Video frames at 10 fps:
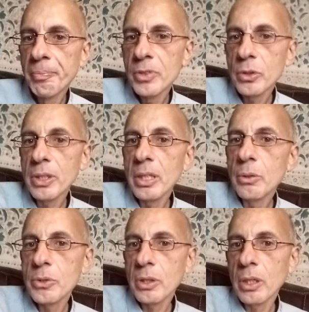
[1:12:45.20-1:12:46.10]
So the
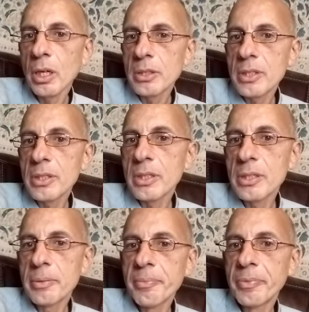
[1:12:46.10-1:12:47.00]
ego is our
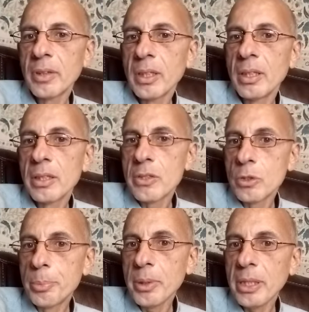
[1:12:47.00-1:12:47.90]
consciousness. The
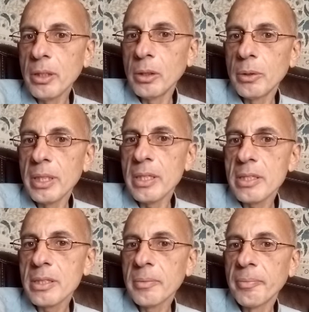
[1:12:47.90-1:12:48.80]
superego
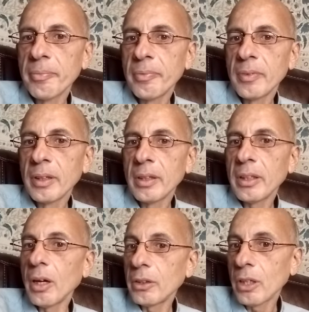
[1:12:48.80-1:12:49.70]
is
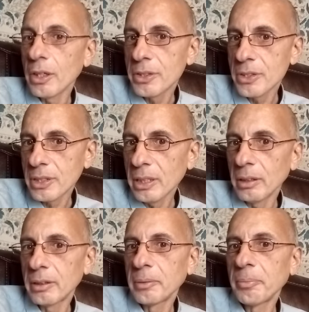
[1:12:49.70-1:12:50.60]
the unconscious
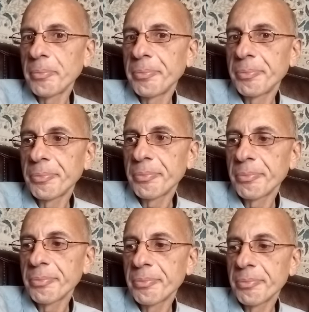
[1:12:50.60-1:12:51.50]
guilt
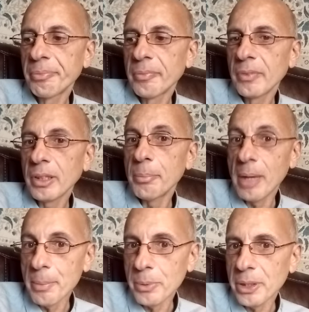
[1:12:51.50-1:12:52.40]
the
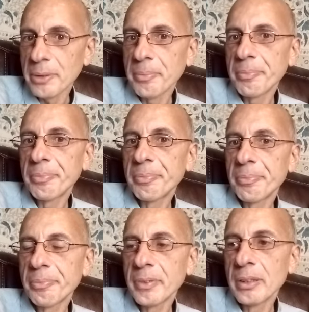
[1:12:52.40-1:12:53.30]
memory,
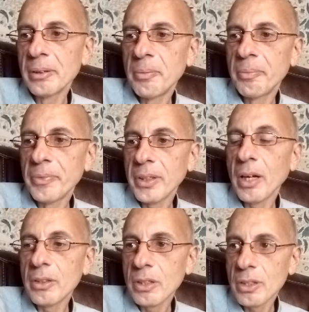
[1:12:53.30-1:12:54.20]
the
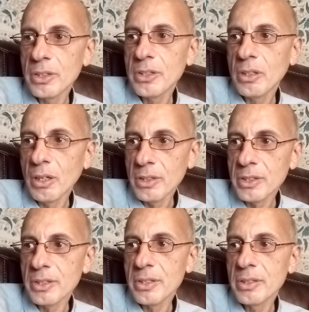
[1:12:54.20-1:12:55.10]
unconscious
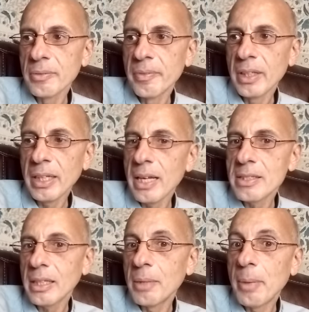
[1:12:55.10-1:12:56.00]
conscience. It
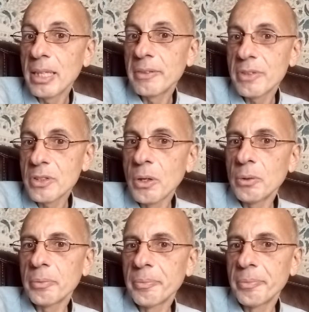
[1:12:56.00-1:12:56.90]
has like a mind of its own.